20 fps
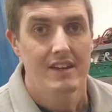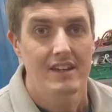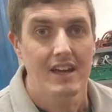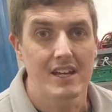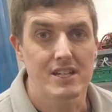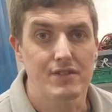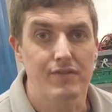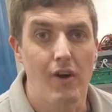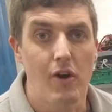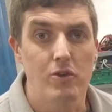
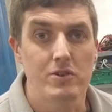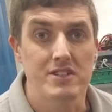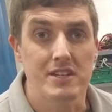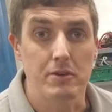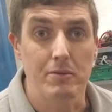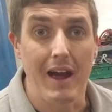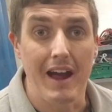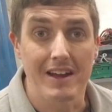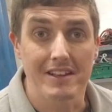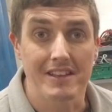Yes folks,
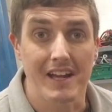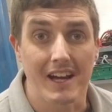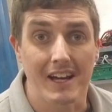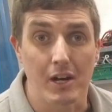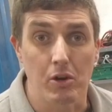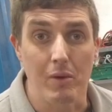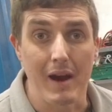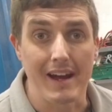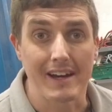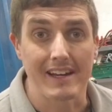you heard that
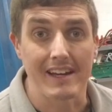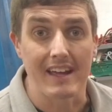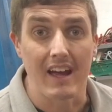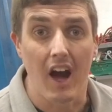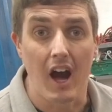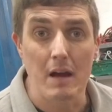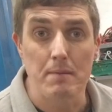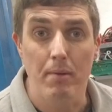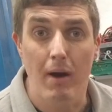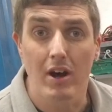correctly.
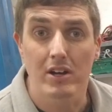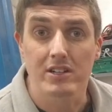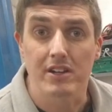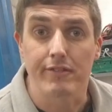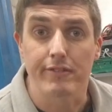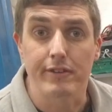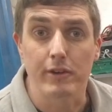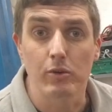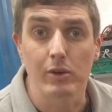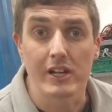I bought a
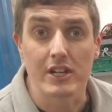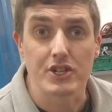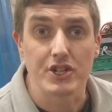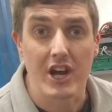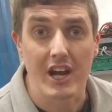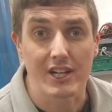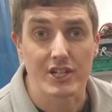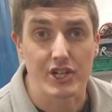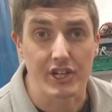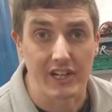fuel
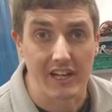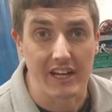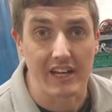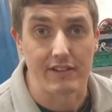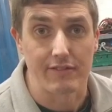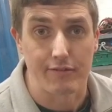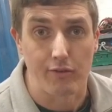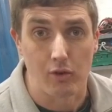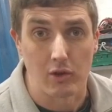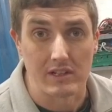injection
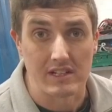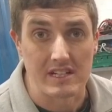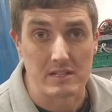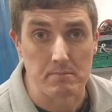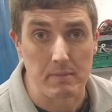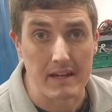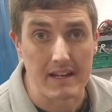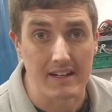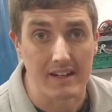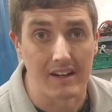kit for this
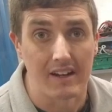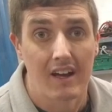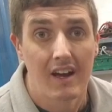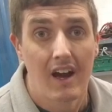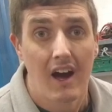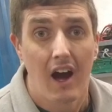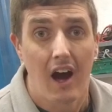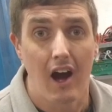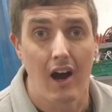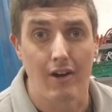Beetle
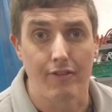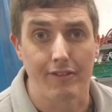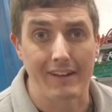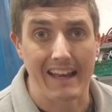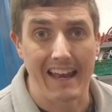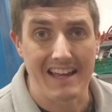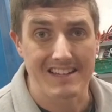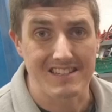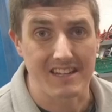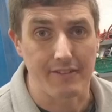off
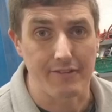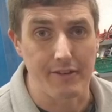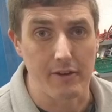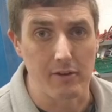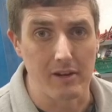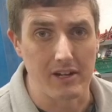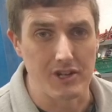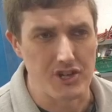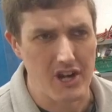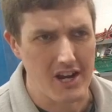
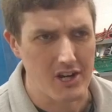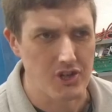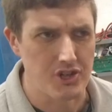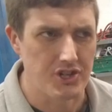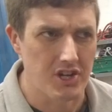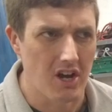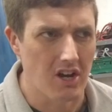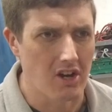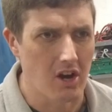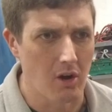
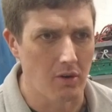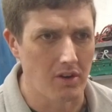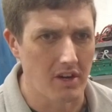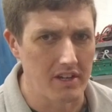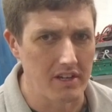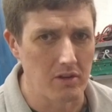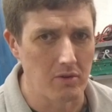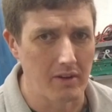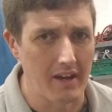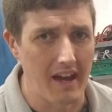
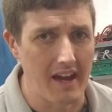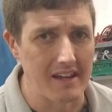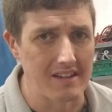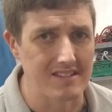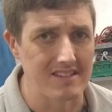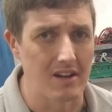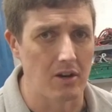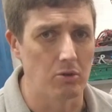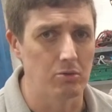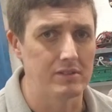ClassicFuelInjection.co.uk.
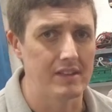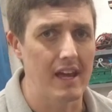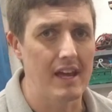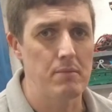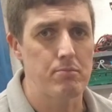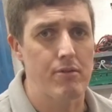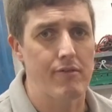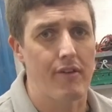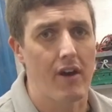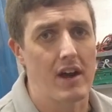So
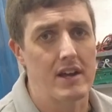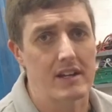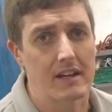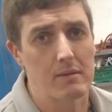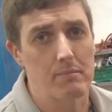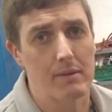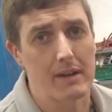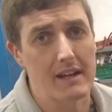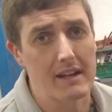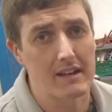they provide a
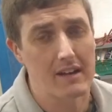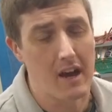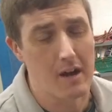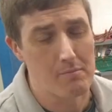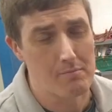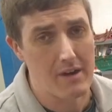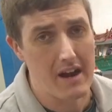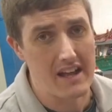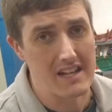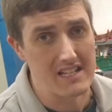complete
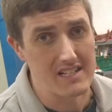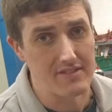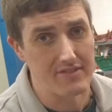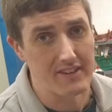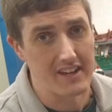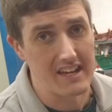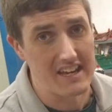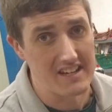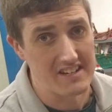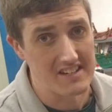
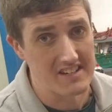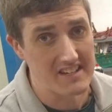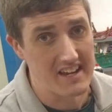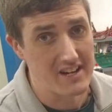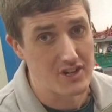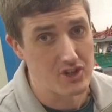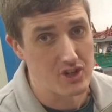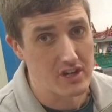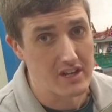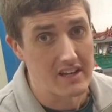comprehensive kit
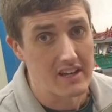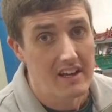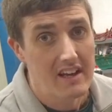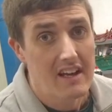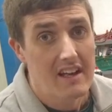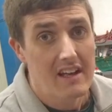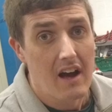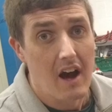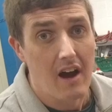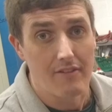essentially
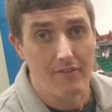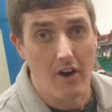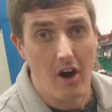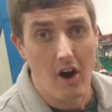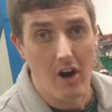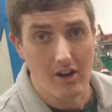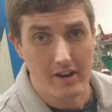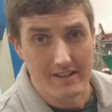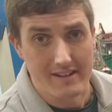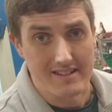of
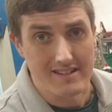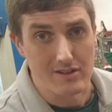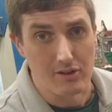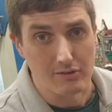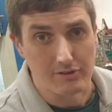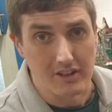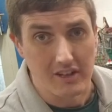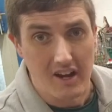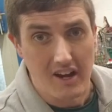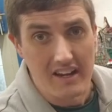all of the
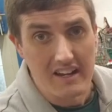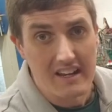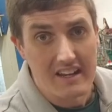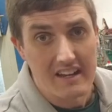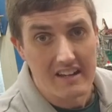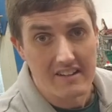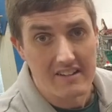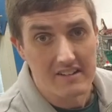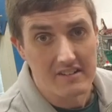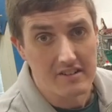stuff that I
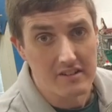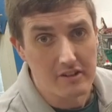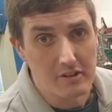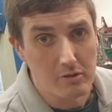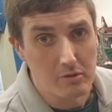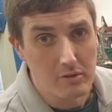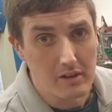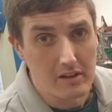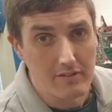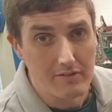need
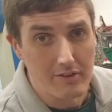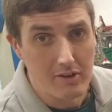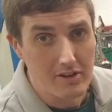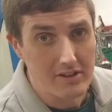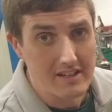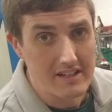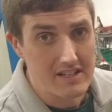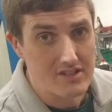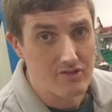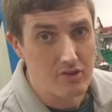to
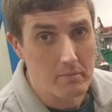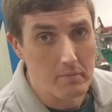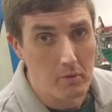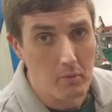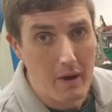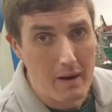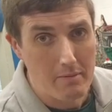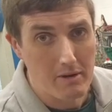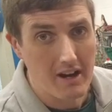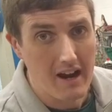convert this from the
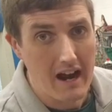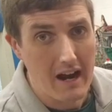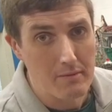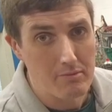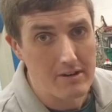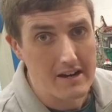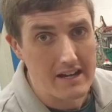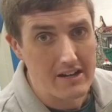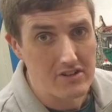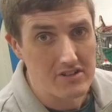Weber
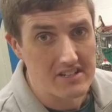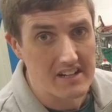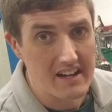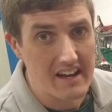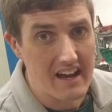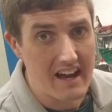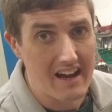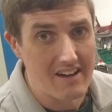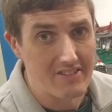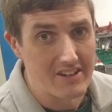carburetors that
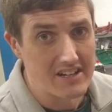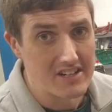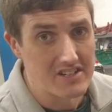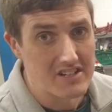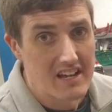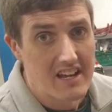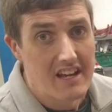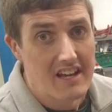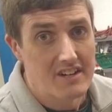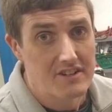I have in it
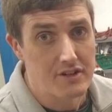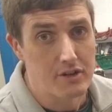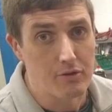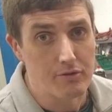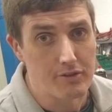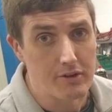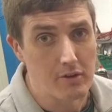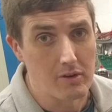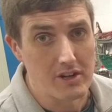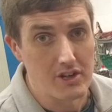to
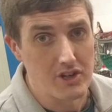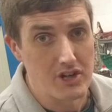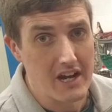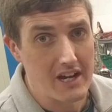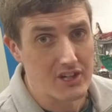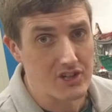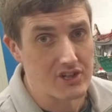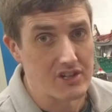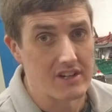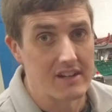fuel
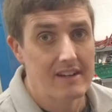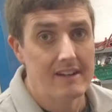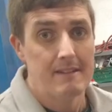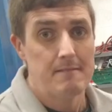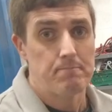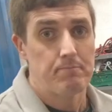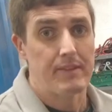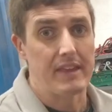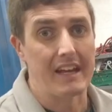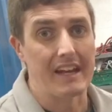injection,
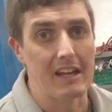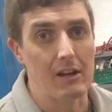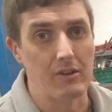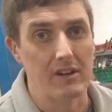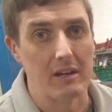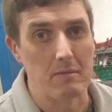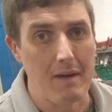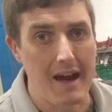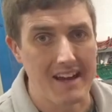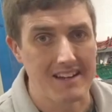
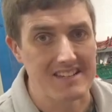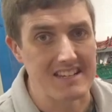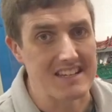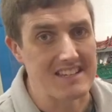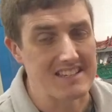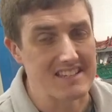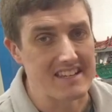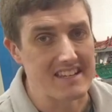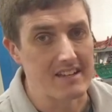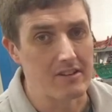including
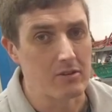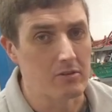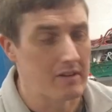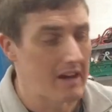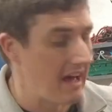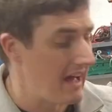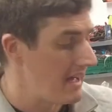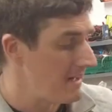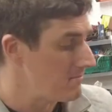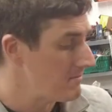
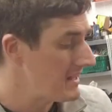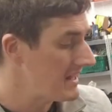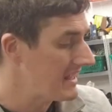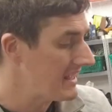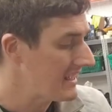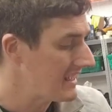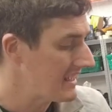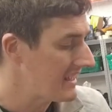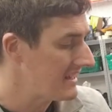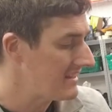MaxxECU,
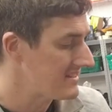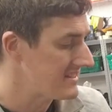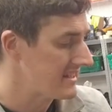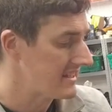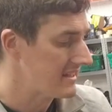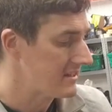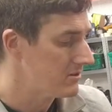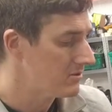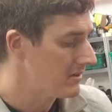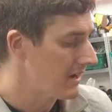Mini
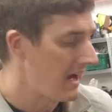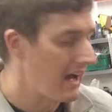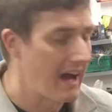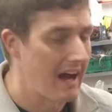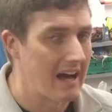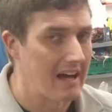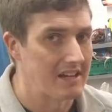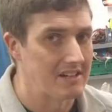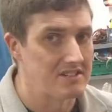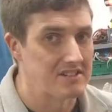ECU,
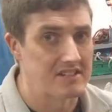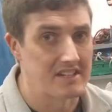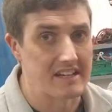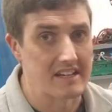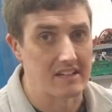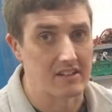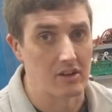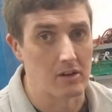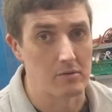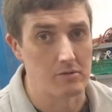and
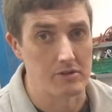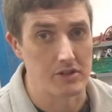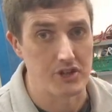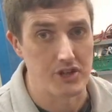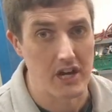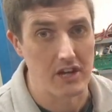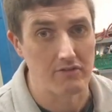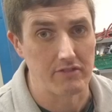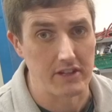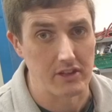it comes with
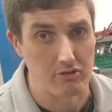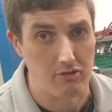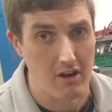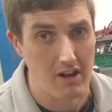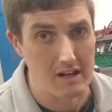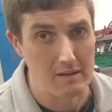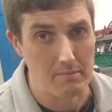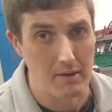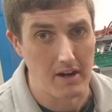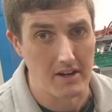Gen V
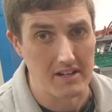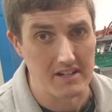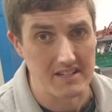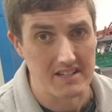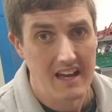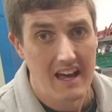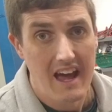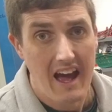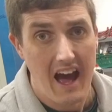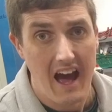throttle bodies.
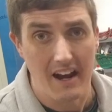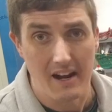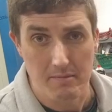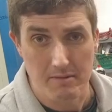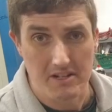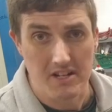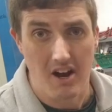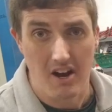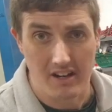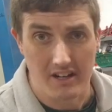And I'll
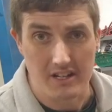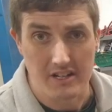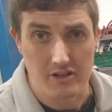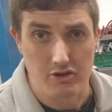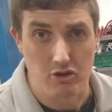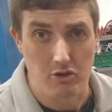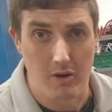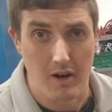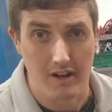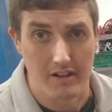be talking you
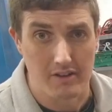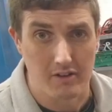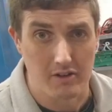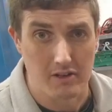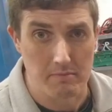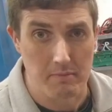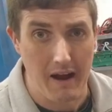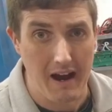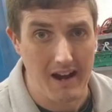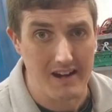through all of
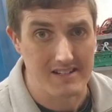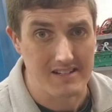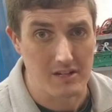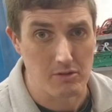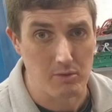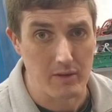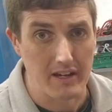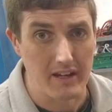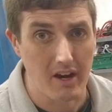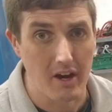those parts
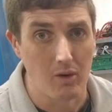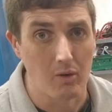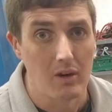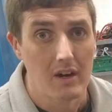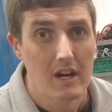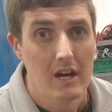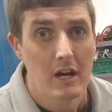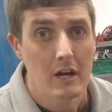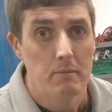as we go.